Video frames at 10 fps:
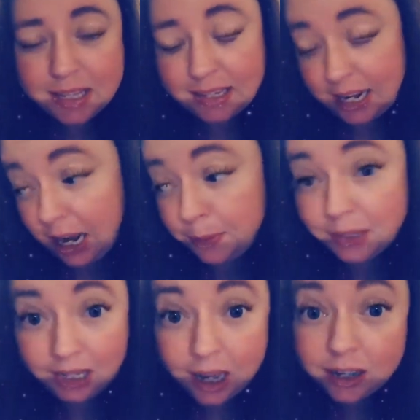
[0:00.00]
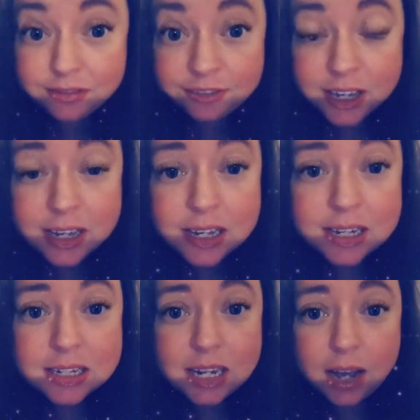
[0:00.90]
Like, I would love
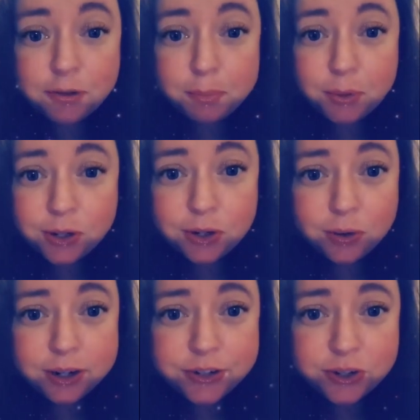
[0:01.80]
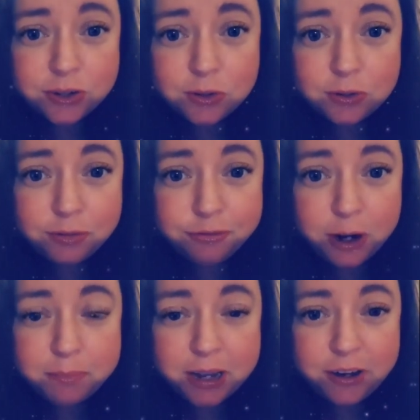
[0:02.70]
to have a book or a journal
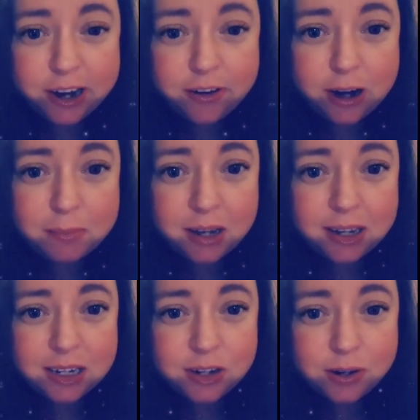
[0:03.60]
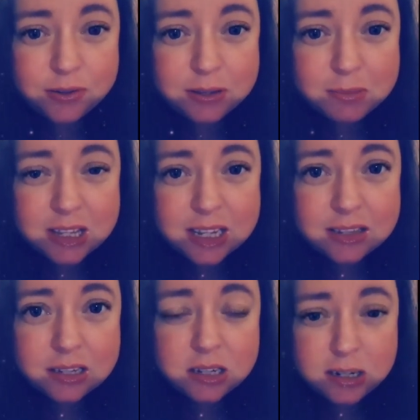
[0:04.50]
from my great grandma and know some of the
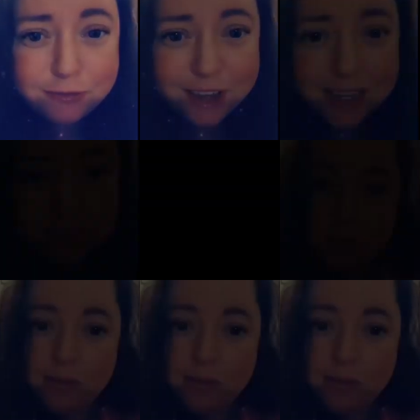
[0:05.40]
things that she faced.